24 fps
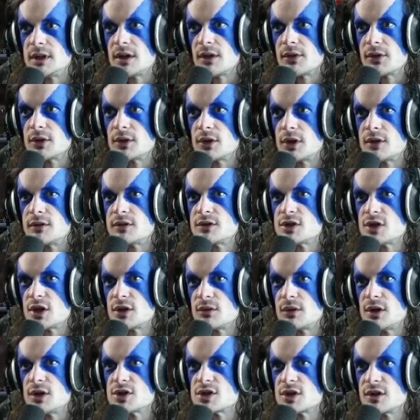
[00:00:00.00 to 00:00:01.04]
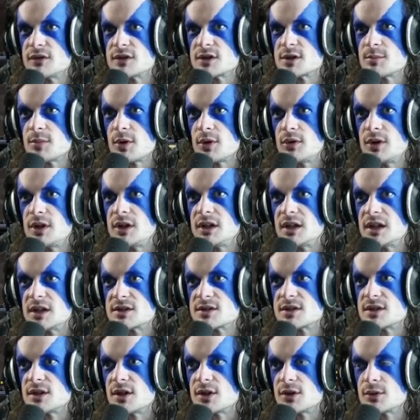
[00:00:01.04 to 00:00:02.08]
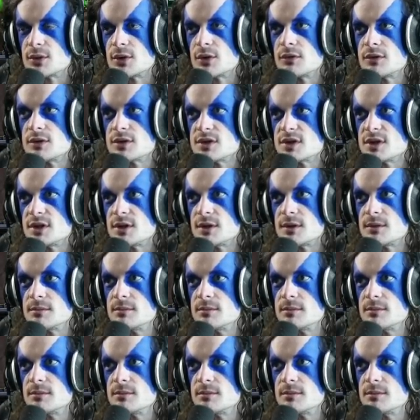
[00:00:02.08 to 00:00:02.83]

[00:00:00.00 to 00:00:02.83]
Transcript: the larva generation of his opponent, gets another Overseer.